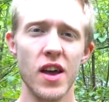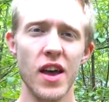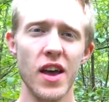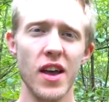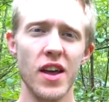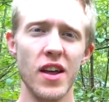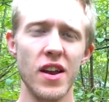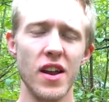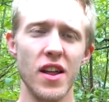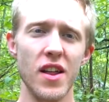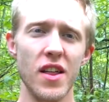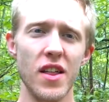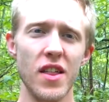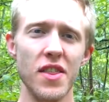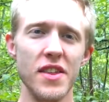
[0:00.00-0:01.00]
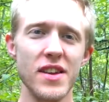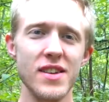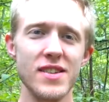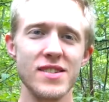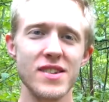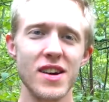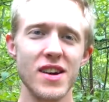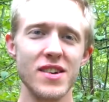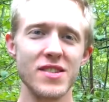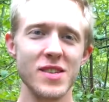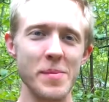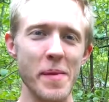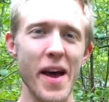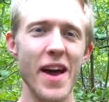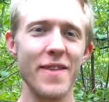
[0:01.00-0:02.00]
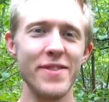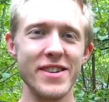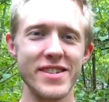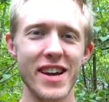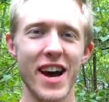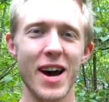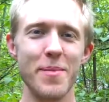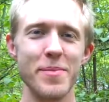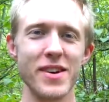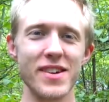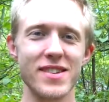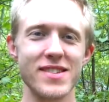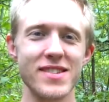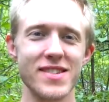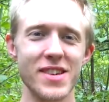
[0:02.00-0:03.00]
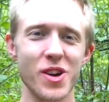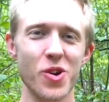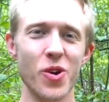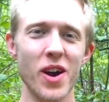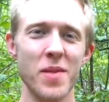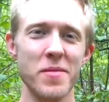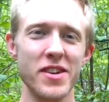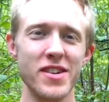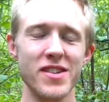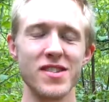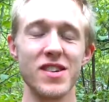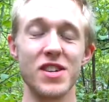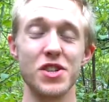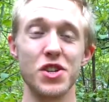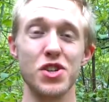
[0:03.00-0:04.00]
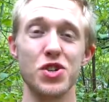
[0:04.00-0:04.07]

And these are some heavy topics to cram into such a